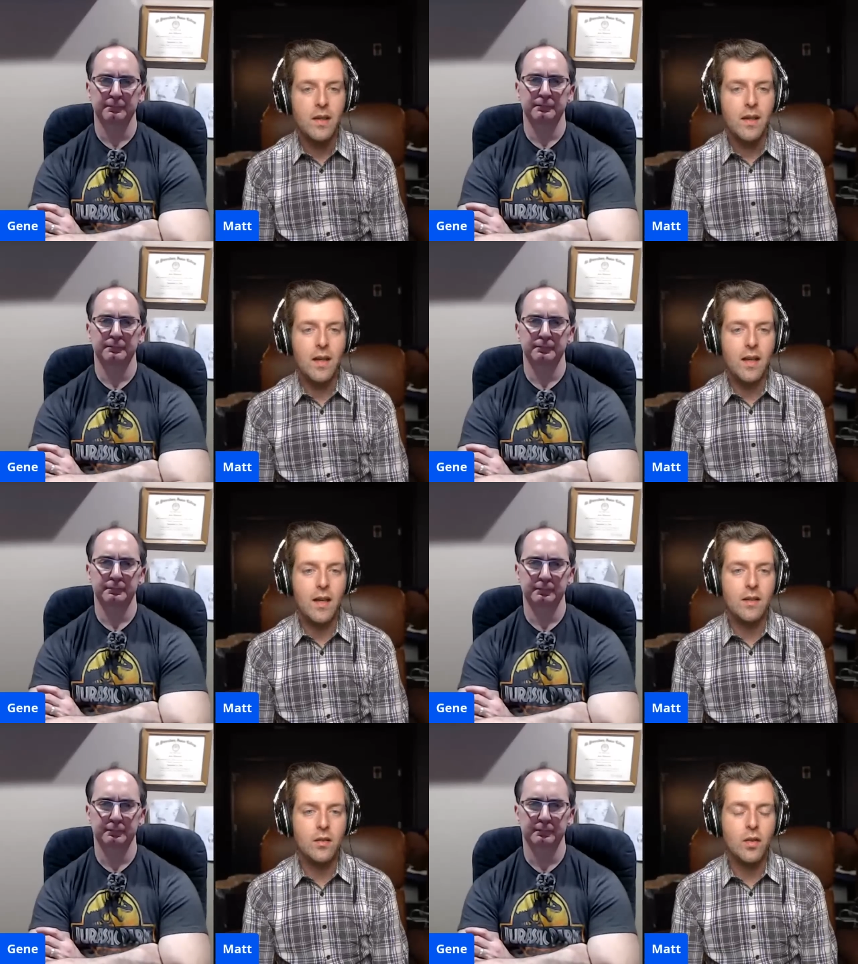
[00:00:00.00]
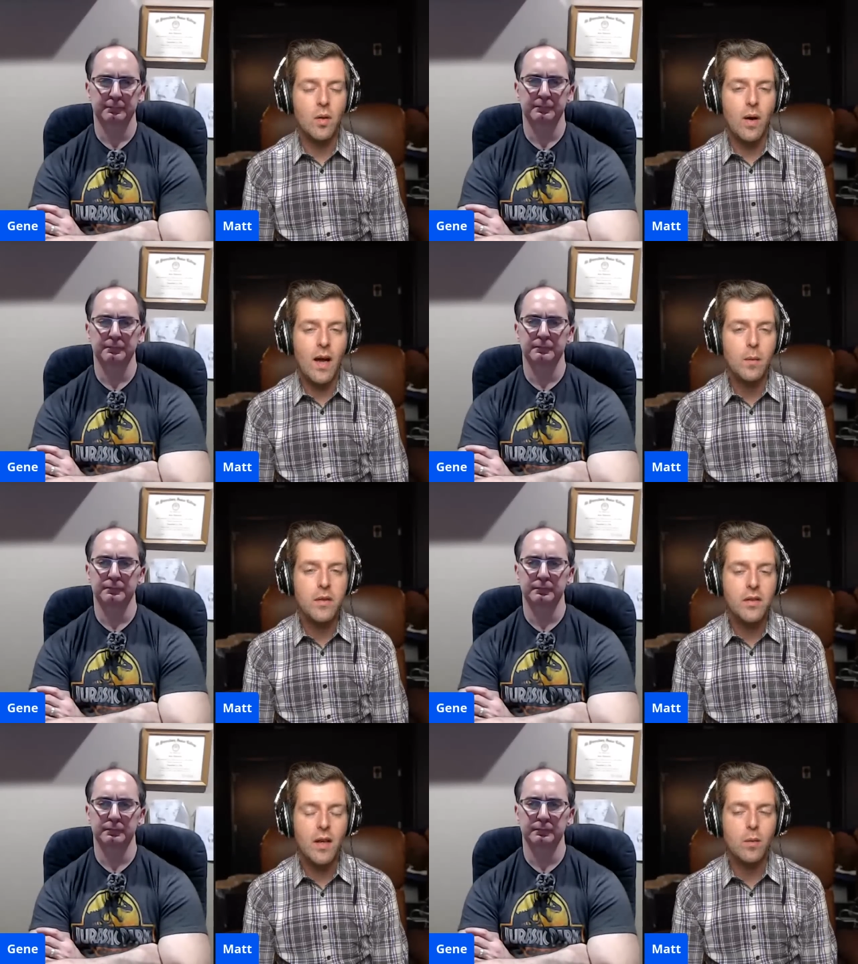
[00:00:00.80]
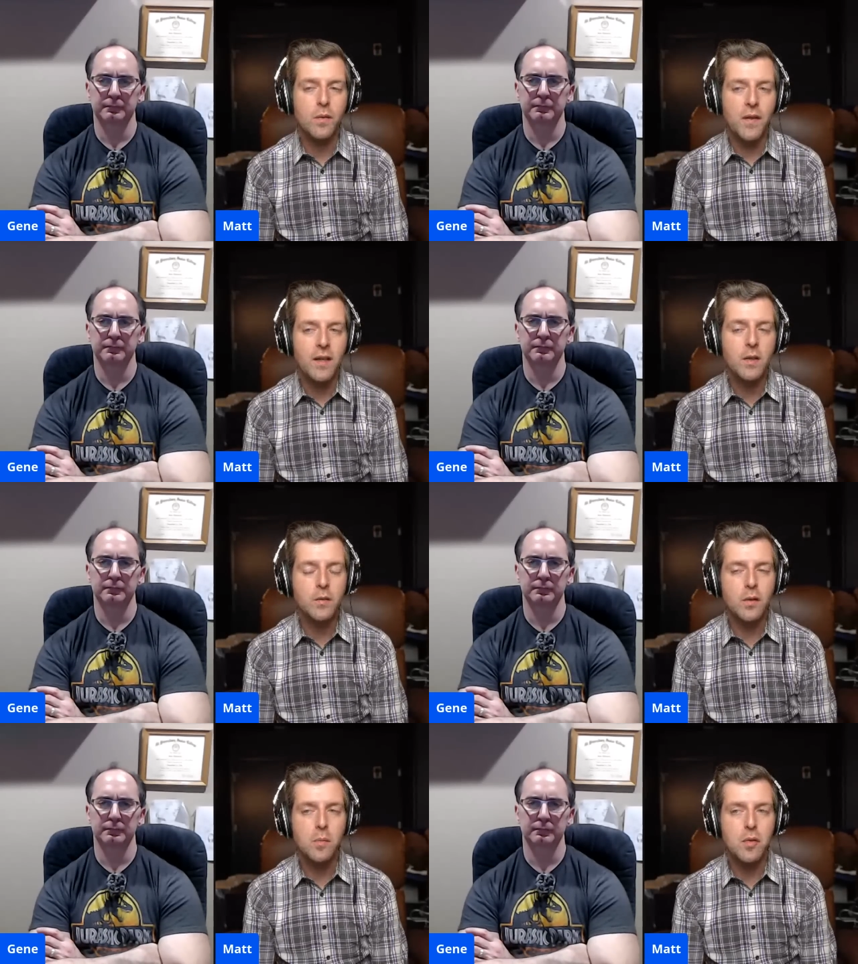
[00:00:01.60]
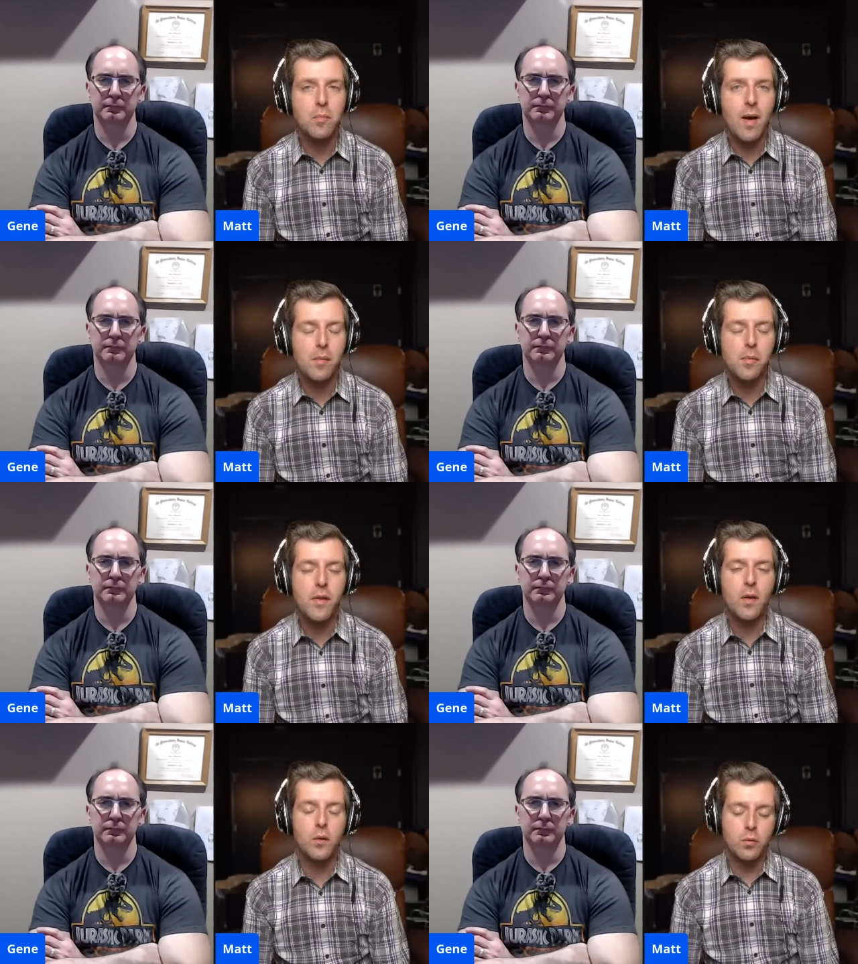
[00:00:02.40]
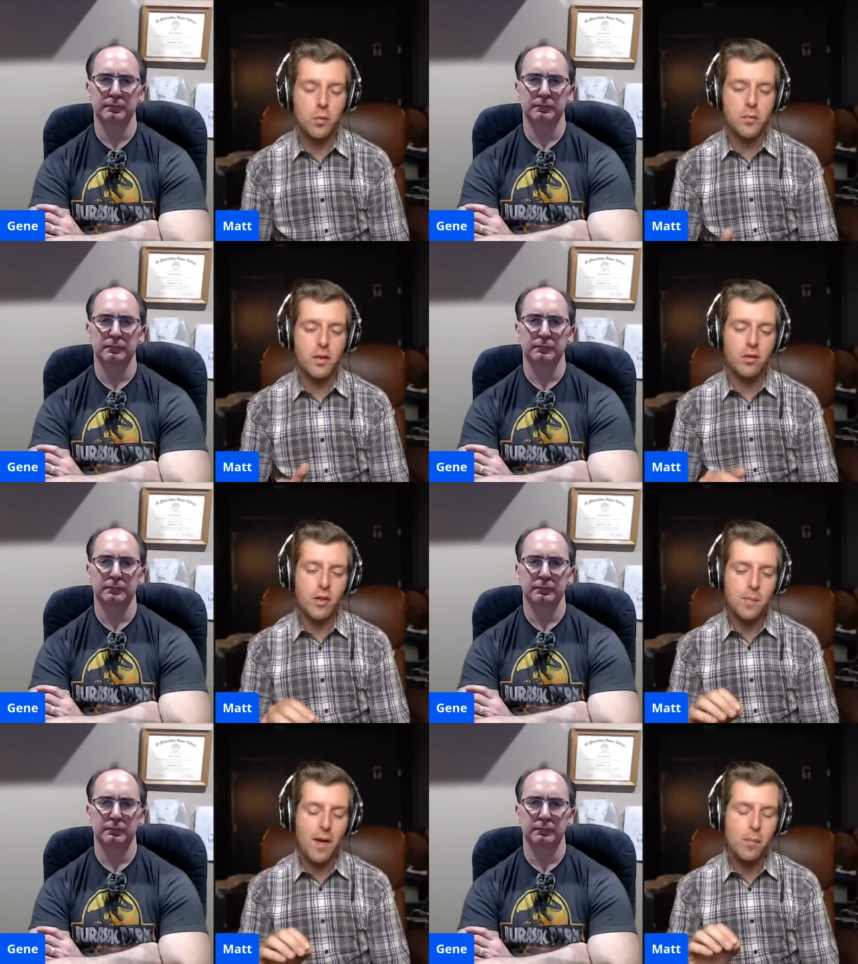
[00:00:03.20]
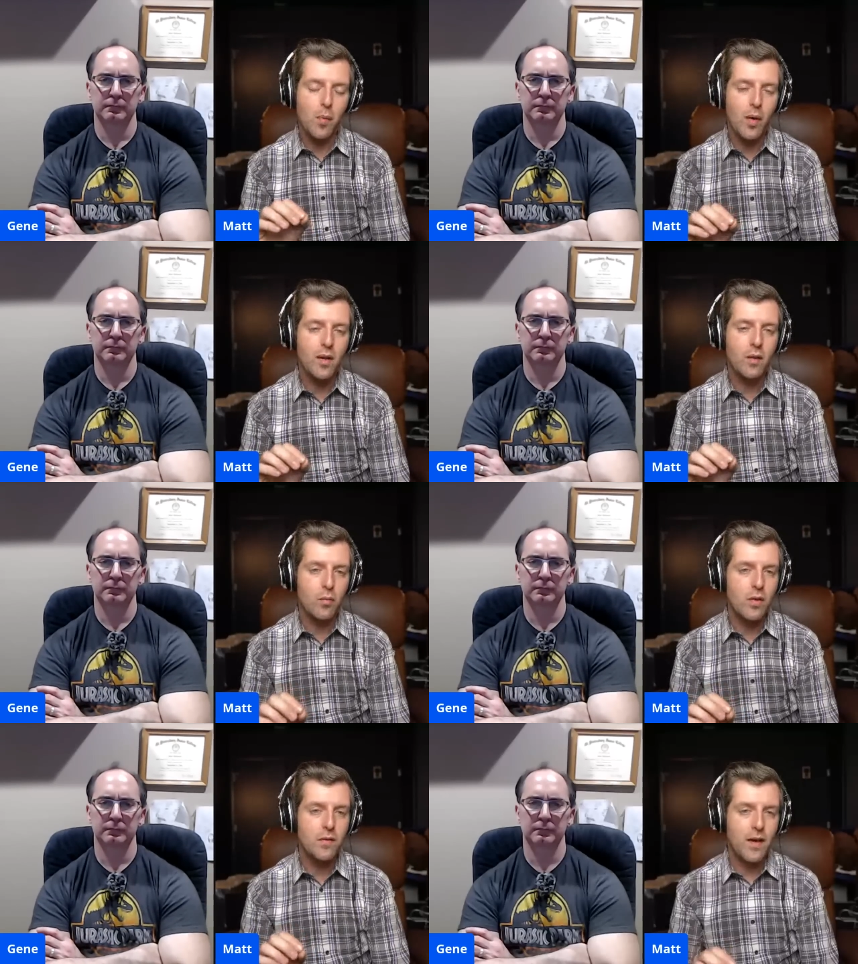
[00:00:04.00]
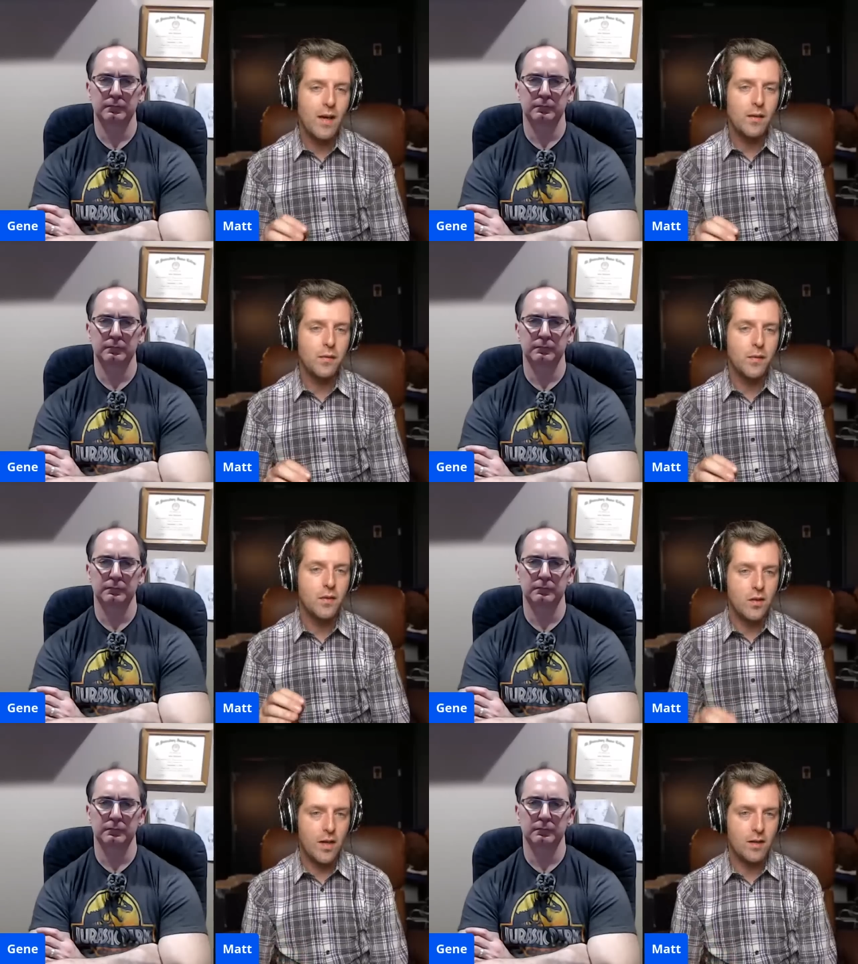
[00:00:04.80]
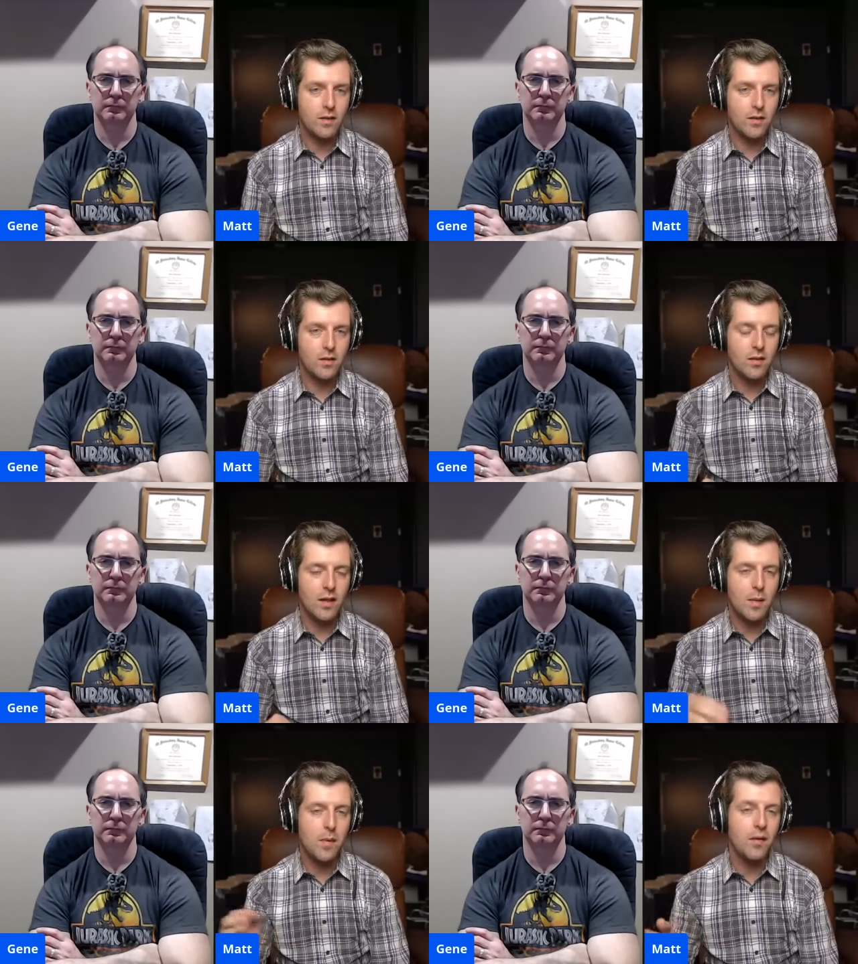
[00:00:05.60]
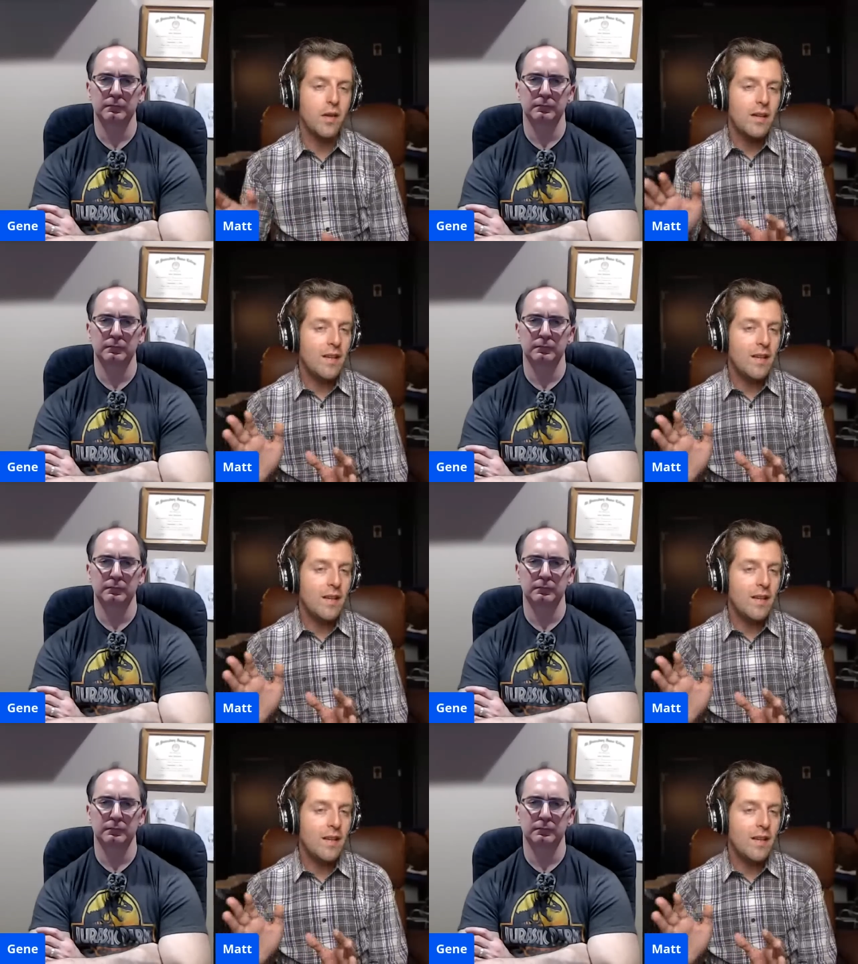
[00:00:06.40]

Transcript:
Speaker 1: And so I would say a reflective room is probably those rooms that are at about 0.35 seconds and above.